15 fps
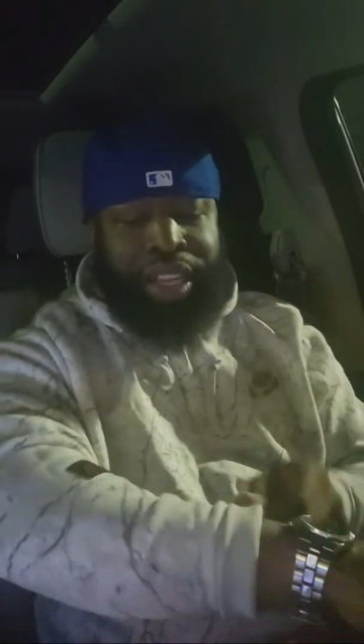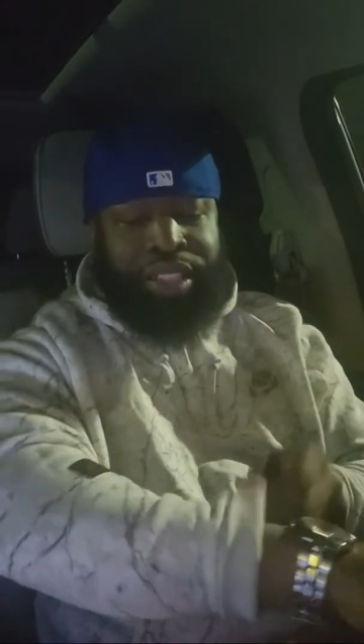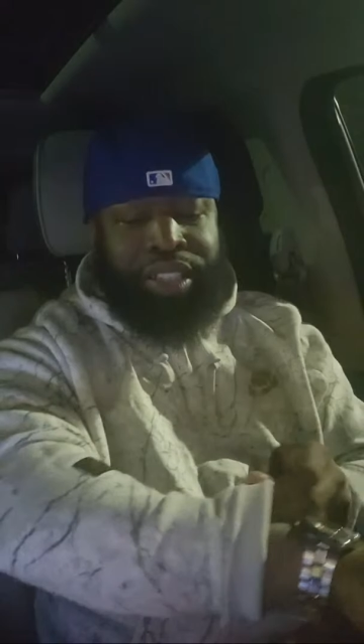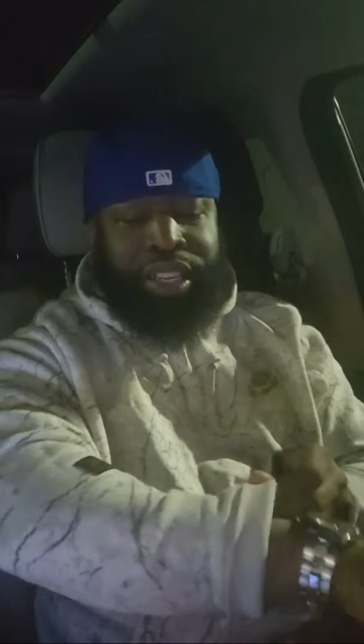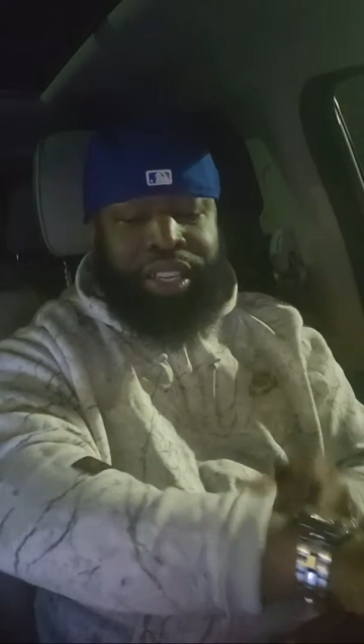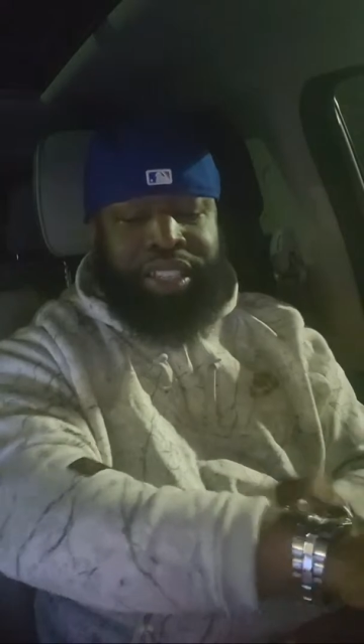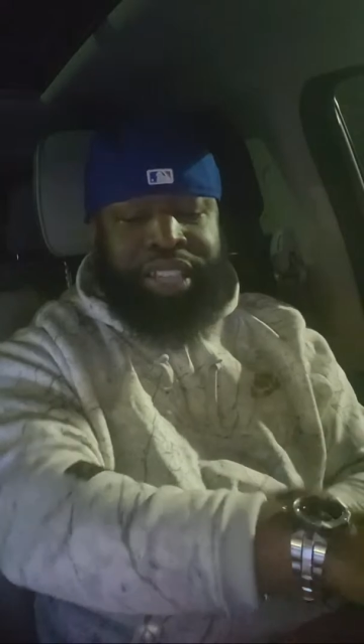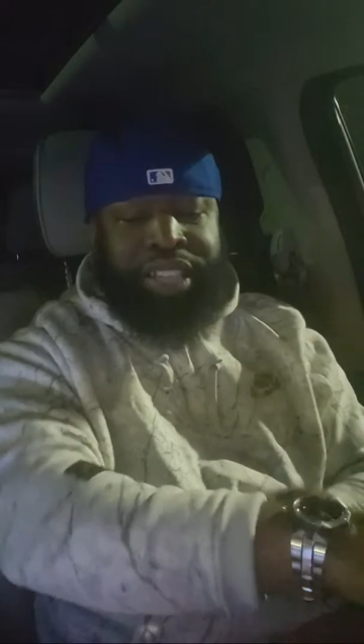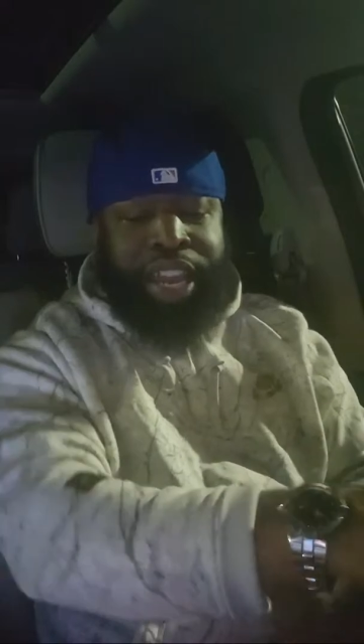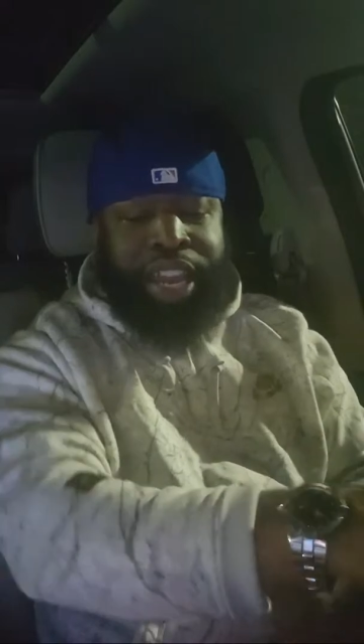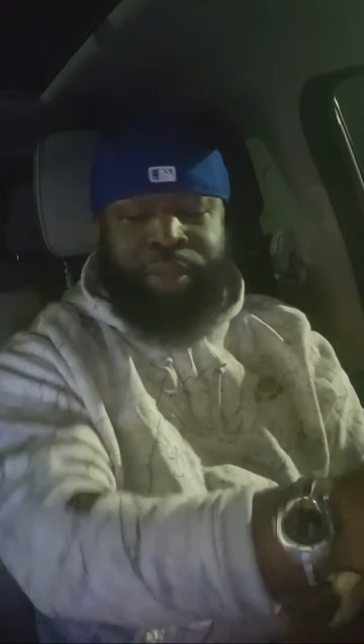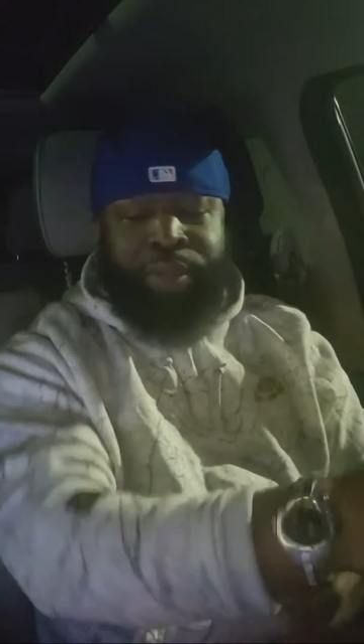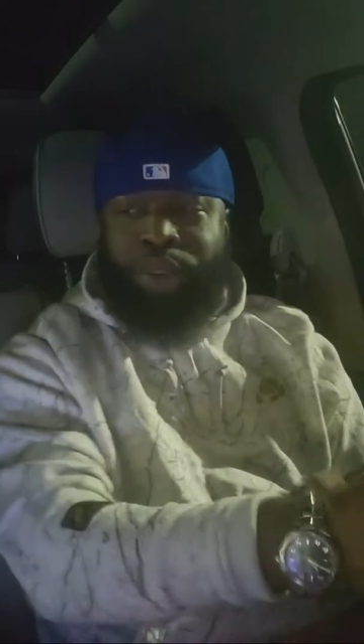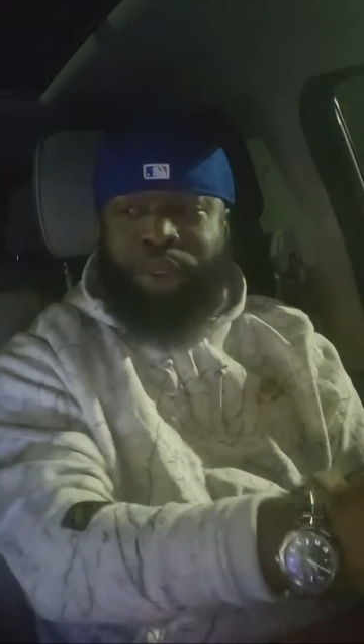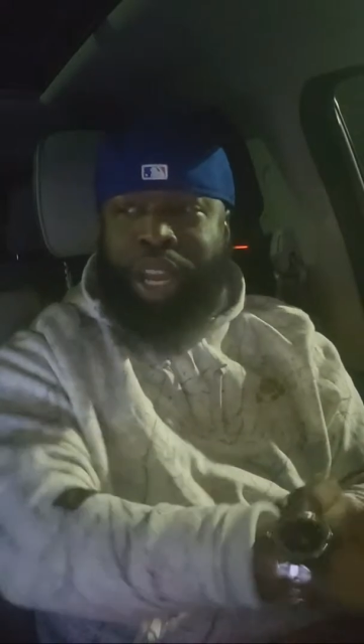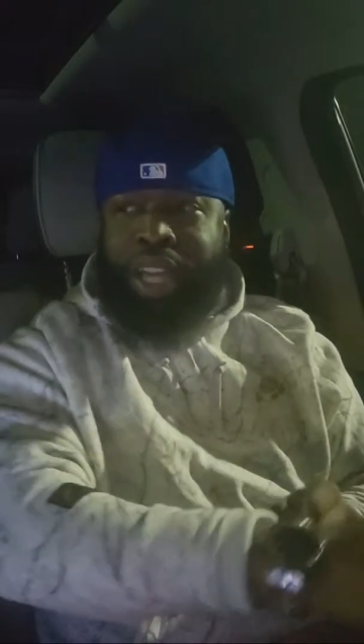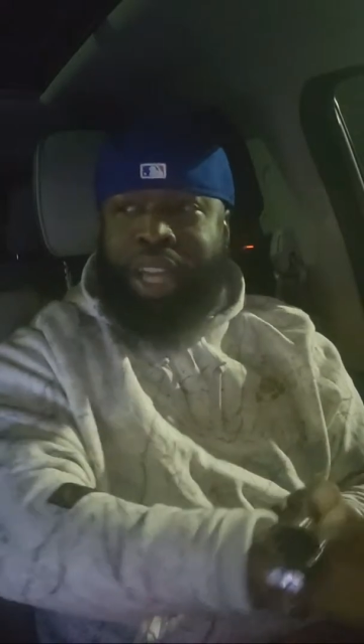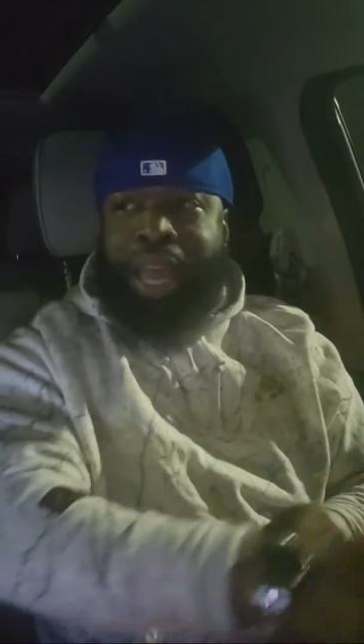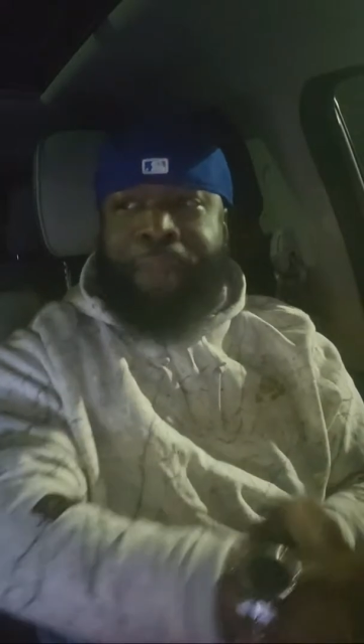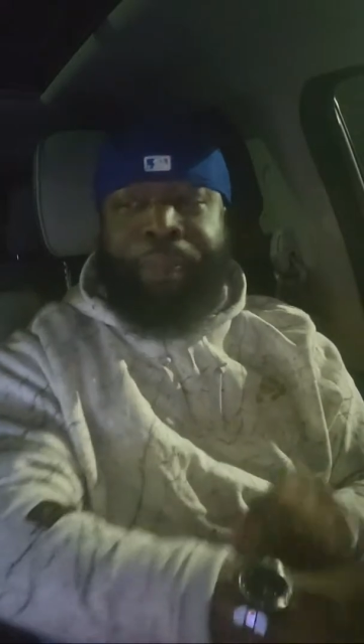to the table that